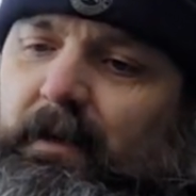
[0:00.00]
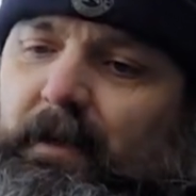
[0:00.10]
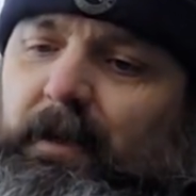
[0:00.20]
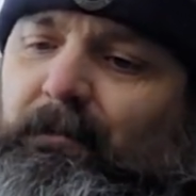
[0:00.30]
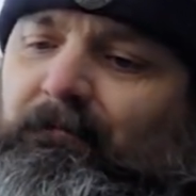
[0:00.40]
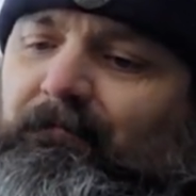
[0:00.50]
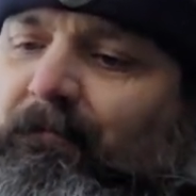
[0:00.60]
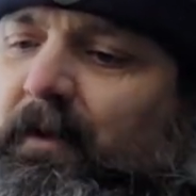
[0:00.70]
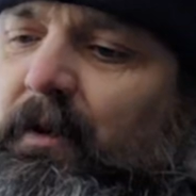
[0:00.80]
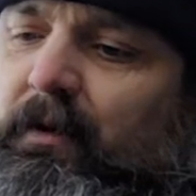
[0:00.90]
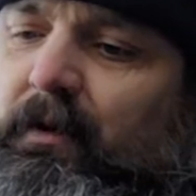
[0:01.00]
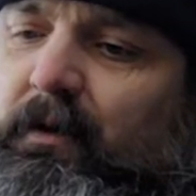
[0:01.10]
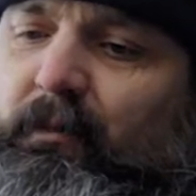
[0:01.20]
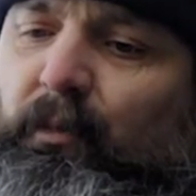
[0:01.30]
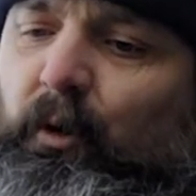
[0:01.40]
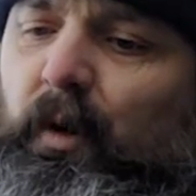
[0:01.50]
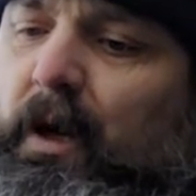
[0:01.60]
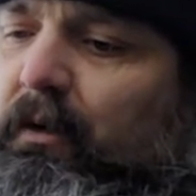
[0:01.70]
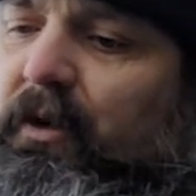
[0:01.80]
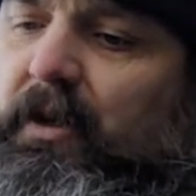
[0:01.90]
Yep, it's quite
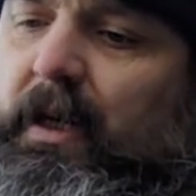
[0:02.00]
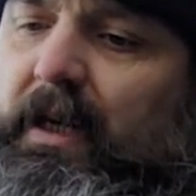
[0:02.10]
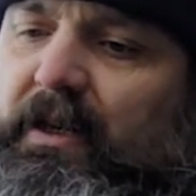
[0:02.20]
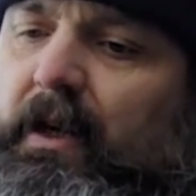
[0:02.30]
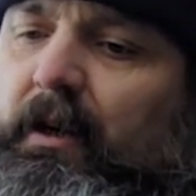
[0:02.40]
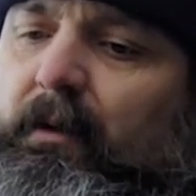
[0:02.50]
a good slice, eh?